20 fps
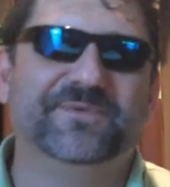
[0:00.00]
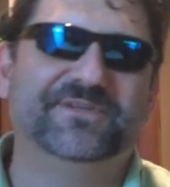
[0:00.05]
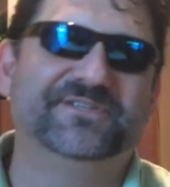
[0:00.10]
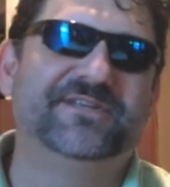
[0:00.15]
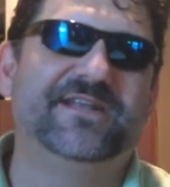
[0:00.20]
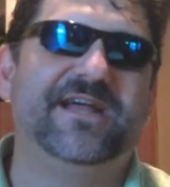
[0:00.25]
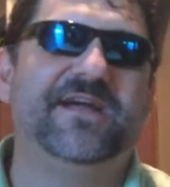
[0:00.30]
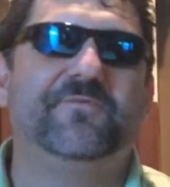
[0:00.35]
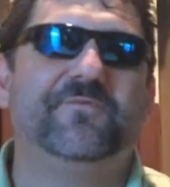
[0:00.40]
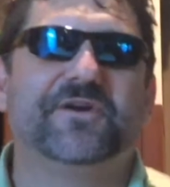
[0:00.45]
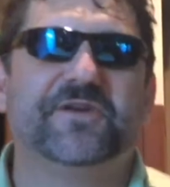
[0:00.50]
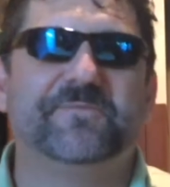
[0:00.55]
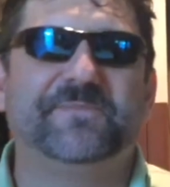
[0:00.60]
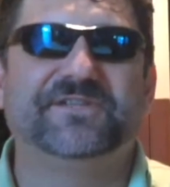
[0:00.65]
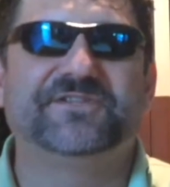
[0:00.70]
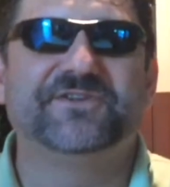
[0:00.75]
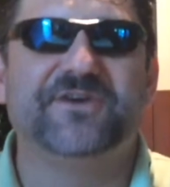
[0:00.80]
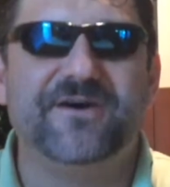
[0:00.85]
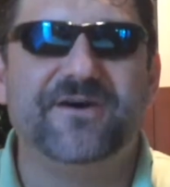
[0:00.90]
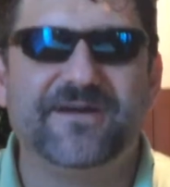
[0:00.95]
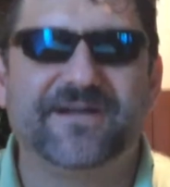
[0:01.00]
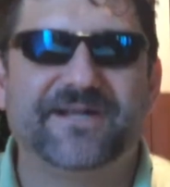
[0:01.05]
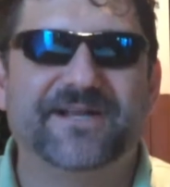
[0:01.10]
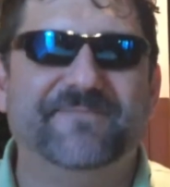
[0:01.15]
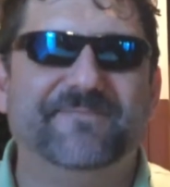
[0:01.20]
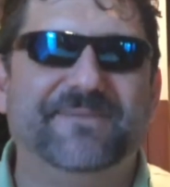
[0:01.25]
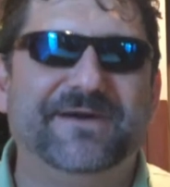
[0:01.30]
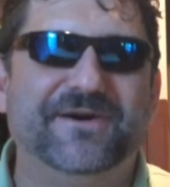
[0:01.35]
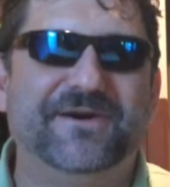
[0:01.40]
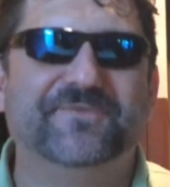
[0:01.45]
And today we're going to be talking
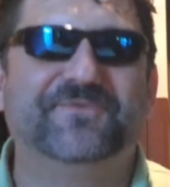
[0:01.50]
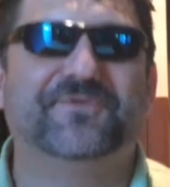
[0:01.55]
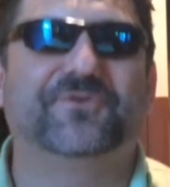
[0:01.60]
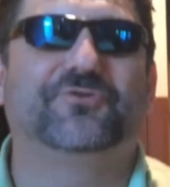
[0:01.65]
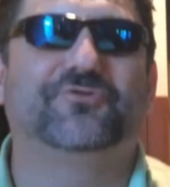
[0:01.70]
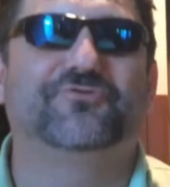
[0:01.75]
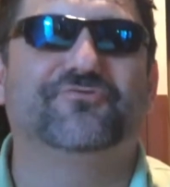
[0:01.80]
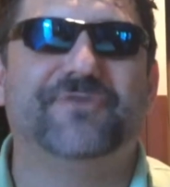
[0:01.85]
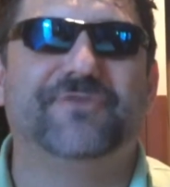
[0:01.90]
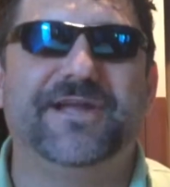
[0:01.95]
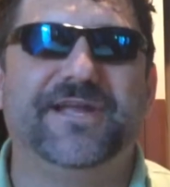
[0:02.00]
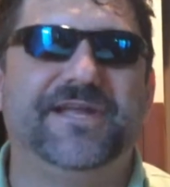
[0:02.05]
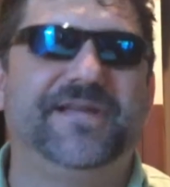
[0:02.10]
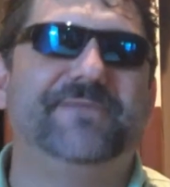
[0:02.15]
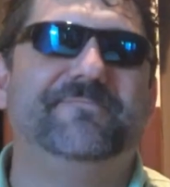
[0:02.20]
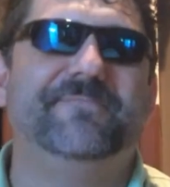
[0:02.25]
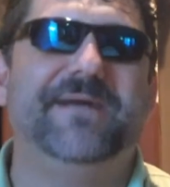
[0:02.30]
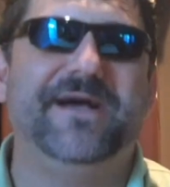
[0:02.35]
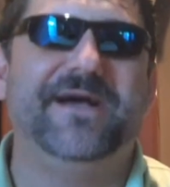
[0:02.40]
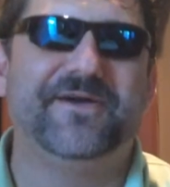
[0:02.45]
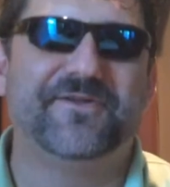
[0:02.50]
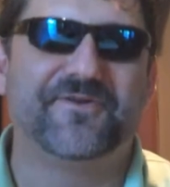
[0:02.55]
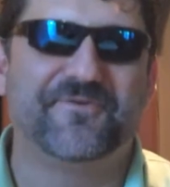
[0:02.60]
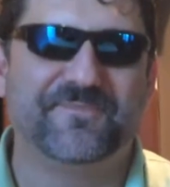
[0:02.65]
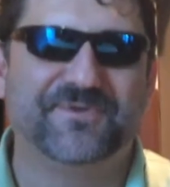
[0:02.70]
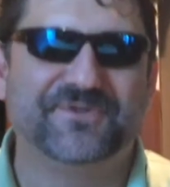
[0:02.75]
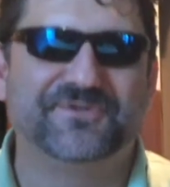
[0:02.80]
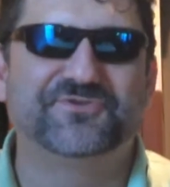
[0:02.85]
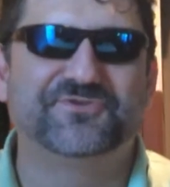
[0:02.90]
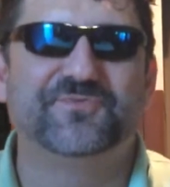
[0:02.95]
about the gray matter
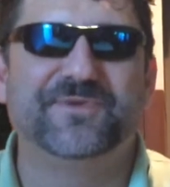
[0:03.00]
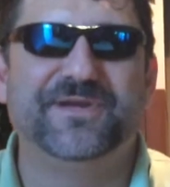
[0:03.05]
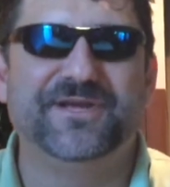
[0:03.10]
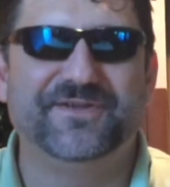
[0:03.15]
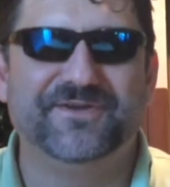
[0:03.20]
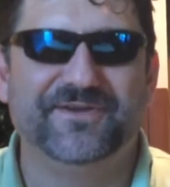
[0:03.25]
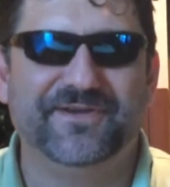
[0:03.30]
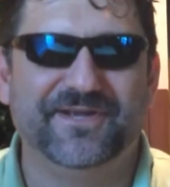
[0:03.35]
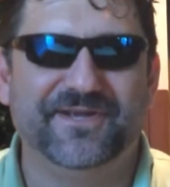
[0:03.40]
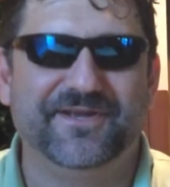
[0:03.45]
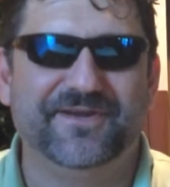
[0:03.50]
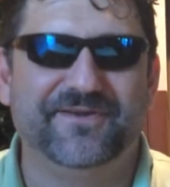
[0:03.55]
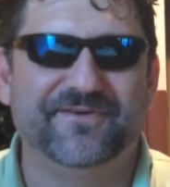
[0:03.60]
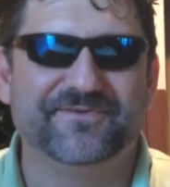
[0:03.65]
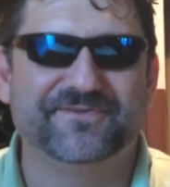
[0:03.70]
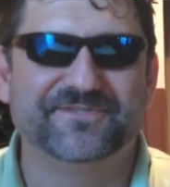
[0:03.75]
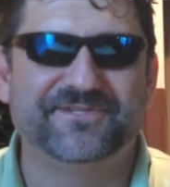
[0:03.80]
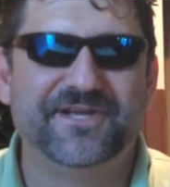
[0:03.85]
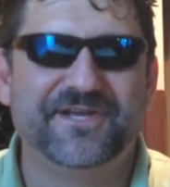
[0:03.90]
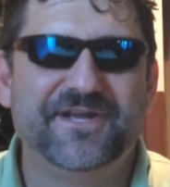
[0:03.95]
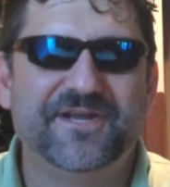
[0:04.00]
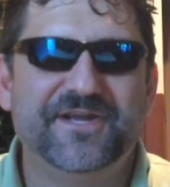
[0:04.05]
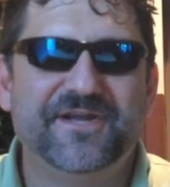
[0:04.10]
between your ears.